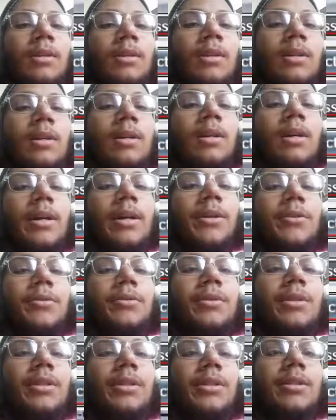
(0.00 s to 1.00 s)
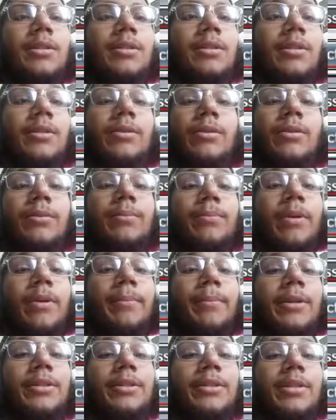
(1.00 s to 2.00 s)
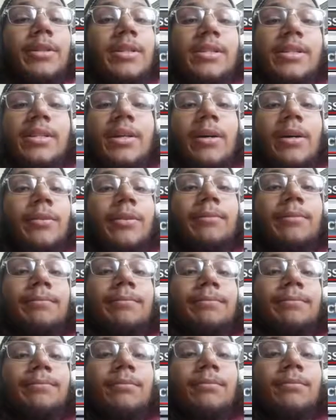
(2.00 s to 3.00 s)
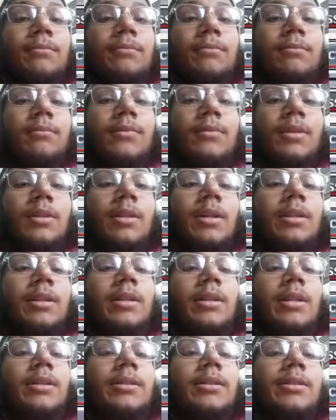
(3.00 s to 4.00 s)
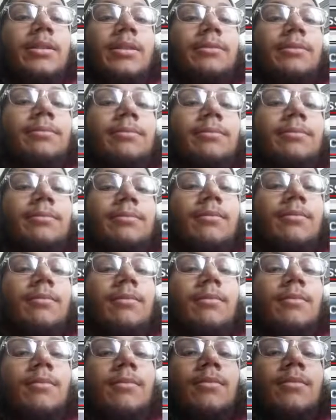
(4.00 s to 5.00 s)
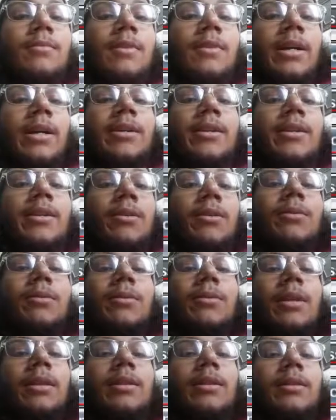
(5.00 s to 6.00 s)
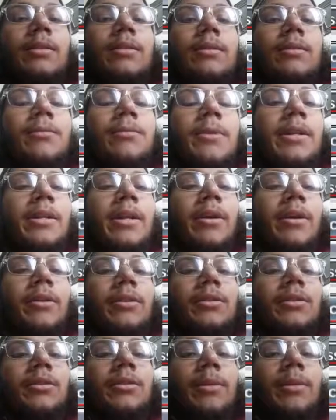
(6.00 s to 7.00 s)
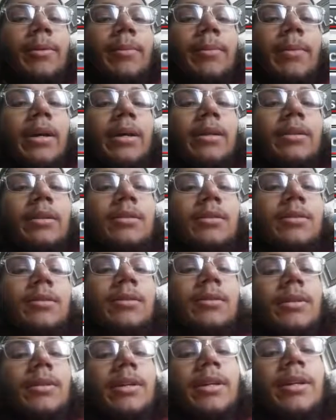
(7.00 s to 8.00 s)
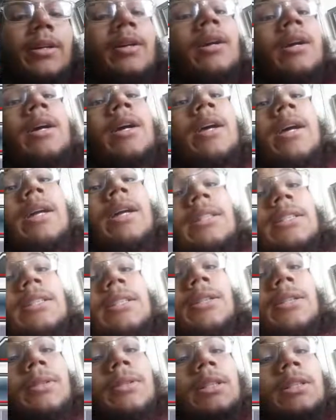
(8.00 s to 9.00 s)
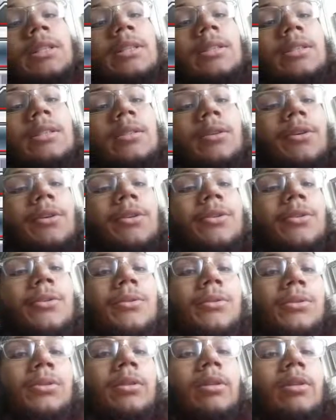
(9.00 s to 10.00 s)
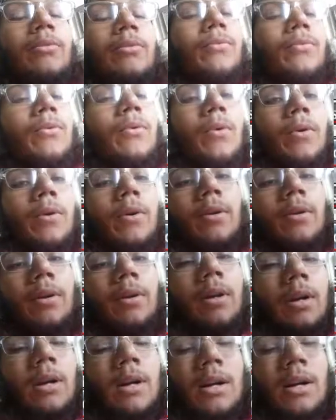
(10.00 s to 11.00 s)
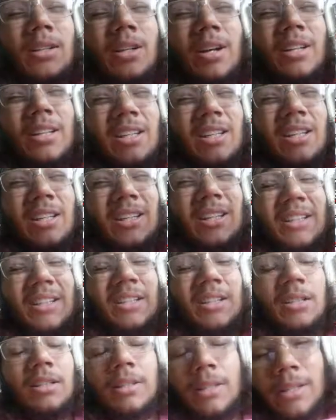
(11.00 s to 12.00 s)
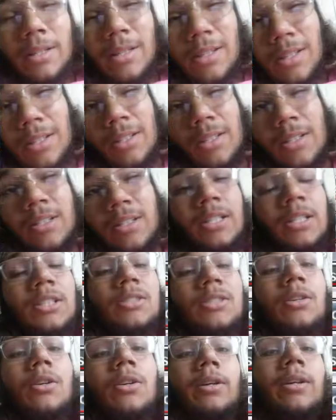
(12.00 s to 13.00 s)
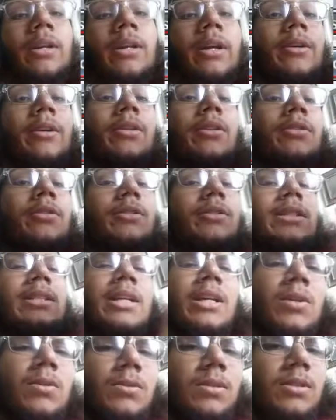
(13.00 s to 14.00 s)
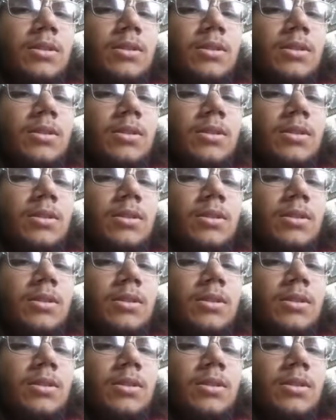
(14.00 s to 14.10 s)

I use these to pretty much just sell them, unless I know that the raid character is coming back sooner or later. Skill keys are used for unlocking 6-star character skills